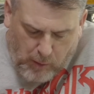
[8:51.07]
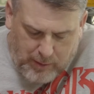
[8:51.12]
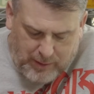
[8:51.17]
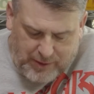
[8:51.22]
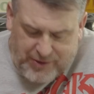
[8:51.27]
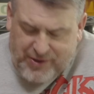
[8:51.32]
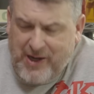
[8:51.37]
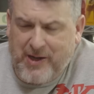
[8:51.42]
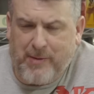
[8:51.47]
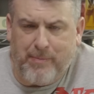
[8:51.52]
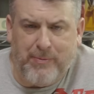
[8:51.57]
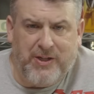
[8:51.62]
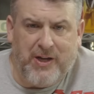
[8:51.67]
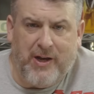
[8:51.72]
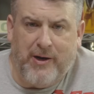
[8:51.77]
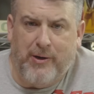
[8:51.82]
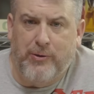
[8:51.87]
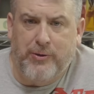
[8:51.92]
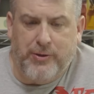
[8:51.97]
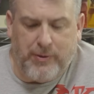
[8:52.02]
Steak and
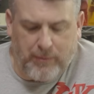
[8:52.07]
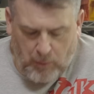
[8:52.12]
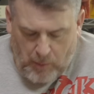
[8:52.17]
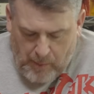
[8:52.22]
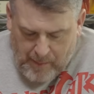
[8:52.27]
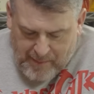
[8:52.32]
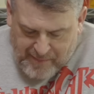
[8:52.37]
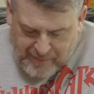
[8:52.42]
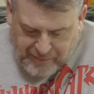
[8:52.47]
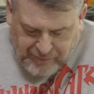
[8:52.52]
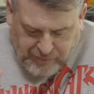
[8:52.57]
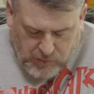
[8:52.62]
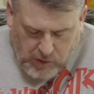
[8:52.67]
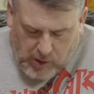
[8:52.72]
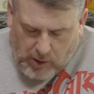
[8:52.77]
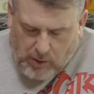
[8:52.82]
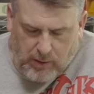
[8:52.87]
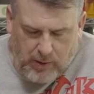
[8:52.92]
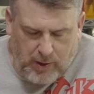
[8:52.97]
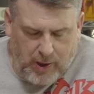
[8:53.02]
potatoes,
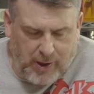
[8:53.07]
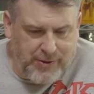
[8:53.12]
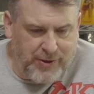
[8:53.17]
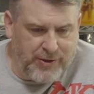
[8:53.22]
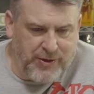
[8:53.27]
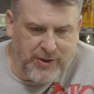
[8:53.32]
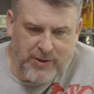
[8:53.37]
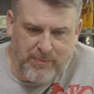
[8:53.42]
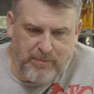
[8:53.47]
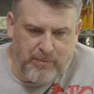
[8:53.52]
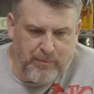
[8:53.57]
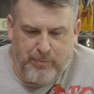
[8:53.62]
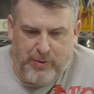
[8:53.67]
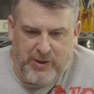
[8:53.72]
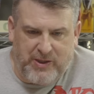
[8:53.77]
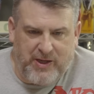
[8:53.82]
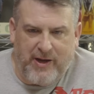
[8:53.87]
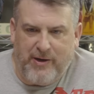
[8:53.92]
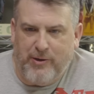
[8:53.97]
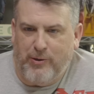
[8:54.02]
onions and
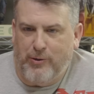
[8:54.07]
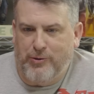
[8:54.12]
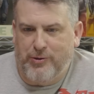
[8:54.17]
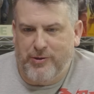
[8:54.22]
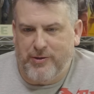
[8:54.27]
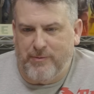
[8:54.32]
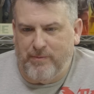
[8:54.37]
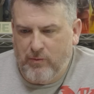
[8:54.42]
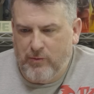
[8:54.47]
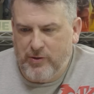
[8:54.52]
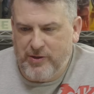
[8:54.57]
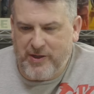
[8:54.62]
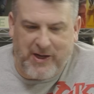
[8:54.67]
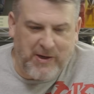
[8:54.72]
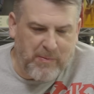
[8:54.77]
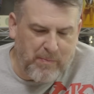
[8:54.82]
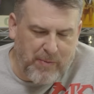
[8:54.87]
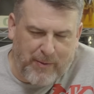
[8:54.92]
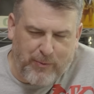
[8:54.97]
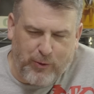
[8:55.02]
potatoes, steak
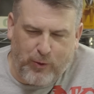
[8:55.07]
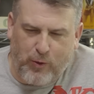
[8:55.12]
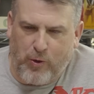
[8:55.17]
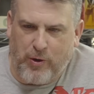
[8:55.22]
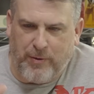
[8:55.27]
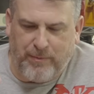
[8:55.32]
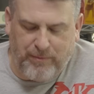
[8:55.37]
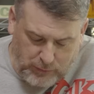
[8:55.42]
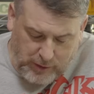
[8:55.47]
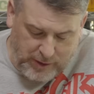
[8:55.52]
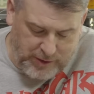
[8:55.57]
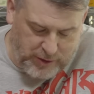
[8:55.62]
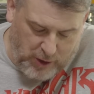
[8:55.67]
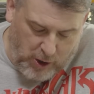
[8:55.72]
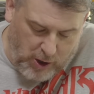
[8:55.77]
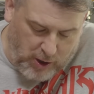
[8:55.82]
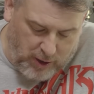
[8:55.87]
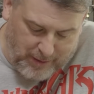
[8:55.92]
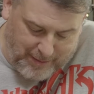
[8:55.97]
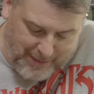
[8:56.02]
and peppercorn, it's
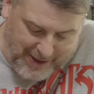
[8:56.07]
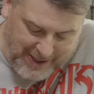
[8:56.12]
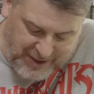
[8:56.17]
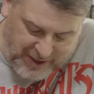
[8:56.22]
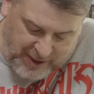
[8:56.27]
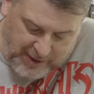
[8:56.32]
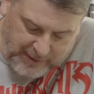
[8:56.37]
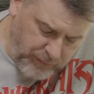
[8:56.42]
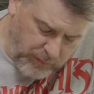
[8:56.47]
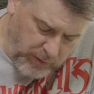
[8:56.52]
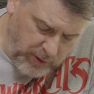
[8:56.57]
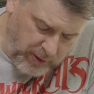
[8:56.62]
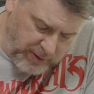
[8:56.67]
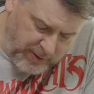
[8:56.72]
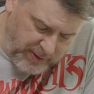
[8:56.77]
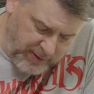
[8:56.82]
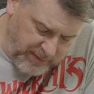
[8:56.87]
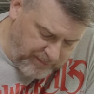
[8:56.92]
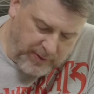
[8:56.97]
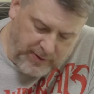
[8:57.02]
all amazing. You
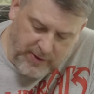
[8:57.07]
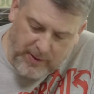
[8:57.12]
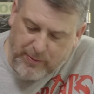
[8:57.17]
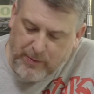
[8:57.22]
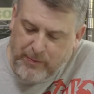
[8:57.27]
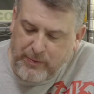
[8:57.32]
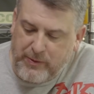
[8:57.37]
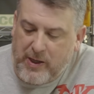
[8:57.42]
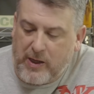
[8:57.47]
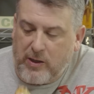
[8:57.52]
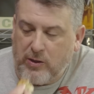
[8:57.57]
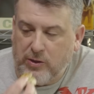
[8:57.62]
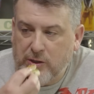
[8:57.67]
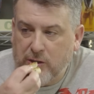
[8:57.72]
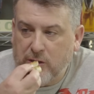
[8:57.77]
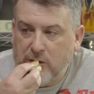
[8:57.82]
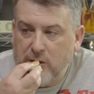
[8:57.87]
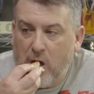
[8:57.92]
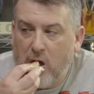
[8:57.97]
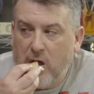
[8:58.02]
can dip your potatoes in
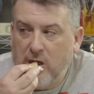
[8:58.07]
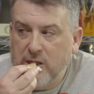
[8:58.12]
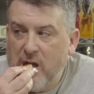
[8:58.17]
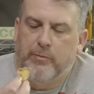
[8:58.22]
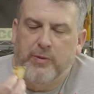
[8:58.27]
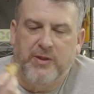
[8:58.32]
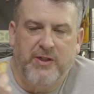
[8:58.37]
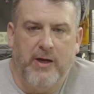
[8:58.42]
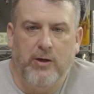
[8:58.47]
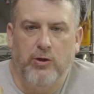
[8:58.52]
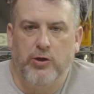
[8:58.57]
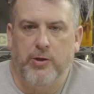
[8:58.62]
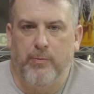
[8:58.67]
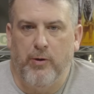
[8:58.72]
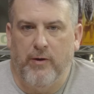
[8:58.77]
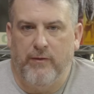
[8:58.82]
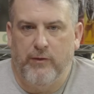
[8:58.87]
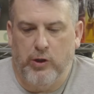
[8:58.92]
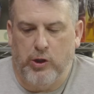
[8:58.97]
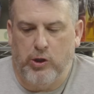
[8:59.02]
the sauce. Potatoes are
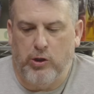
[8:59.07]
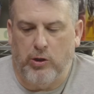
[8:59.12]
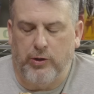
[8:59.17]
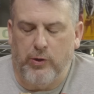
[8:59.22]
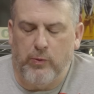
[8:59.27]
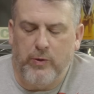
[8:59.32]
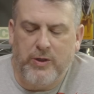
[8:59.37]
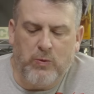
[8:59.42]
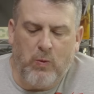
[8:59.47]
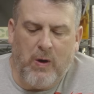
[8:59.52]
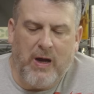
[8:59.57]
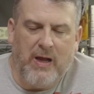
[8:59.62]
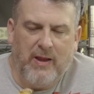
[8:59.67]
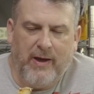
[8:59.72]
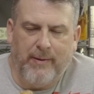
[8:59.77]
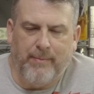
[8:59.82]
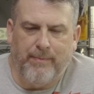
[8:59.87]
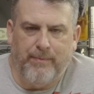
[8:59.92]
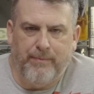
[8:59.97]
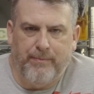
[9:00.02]
perfectly cooked. The reason why I
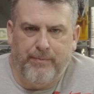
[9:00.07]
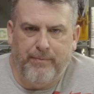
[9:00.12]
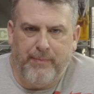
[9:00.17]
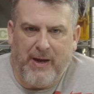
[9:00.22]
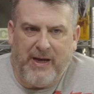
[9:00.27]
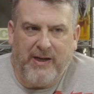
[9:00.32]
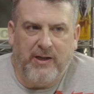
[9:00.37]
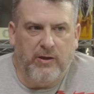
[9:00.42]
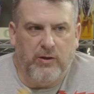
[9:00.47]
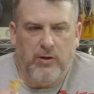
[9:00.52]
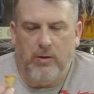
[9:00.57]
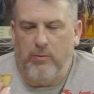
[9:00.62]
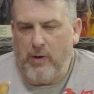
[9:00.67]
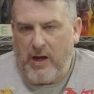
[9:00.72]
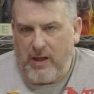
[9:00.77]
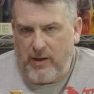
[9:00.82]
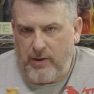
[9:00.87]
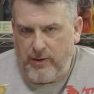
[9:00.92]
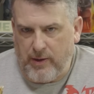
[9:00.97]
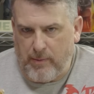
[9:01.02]
like baking them
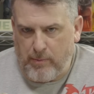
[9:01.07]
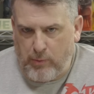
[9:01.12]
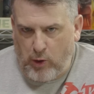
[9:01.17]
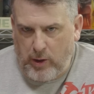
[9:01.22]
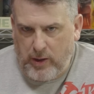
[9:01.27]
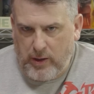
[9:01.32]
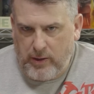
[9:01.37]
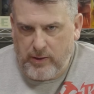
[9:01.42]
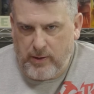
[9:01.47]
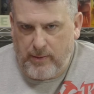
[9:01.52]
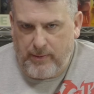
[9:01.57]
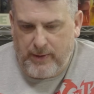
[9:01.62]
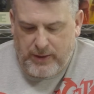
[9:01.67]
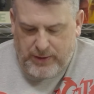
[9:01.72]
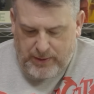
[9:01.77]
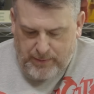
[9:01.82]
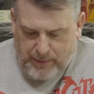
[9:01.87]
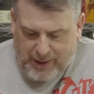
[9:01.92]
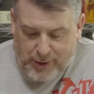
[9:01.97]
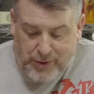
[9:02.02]
rather than boiling them
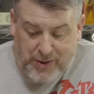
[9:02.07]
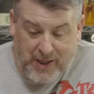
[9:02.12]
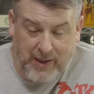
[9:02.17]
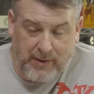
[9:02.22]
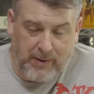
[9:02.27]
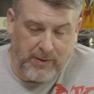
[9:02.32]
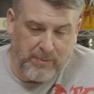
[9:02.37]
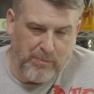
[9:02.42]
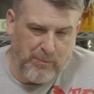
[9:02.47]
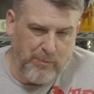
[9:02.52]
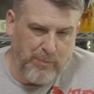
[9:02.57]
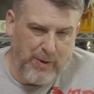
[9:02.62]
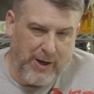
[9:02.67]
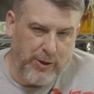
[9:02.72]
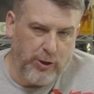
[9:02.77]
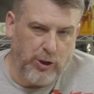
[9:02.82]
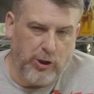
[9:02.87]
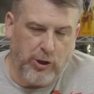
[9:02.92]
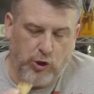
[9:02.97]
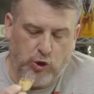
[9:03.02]
is because I can
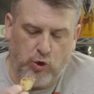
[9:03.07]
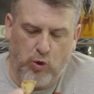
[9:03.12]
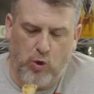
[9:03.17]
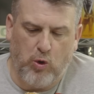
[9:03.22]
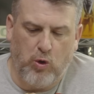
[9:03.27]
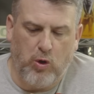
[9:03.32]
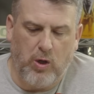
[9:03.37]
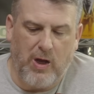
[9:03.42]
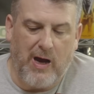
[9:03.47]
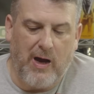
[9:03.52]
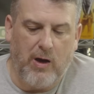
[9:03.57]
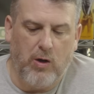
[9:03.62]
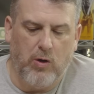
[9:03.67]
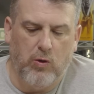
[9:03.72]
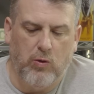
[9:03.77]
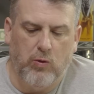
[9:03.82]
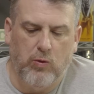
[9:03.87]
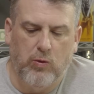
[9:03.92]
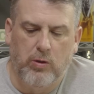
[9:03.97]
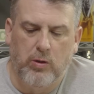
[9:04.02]
better control
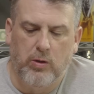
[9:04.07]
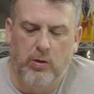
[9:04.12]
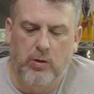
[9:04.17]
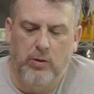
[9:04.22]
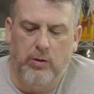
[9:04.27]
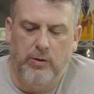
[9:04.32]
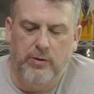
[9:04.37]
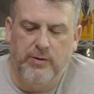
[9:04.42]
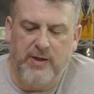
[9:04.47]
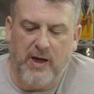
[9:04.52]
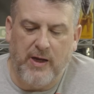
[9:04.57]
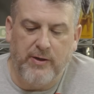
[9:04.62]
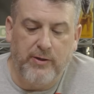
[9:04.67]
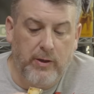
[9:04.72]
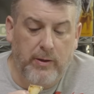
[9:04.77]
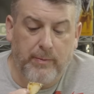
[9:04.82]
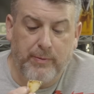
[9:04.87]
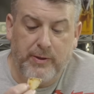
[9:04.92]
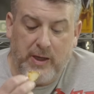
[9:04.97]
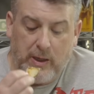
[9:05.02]
how
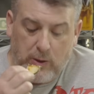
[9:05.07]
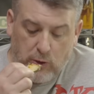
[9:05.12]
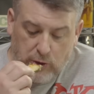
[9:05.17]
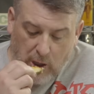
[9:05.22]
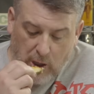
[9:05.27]
tender the potatoes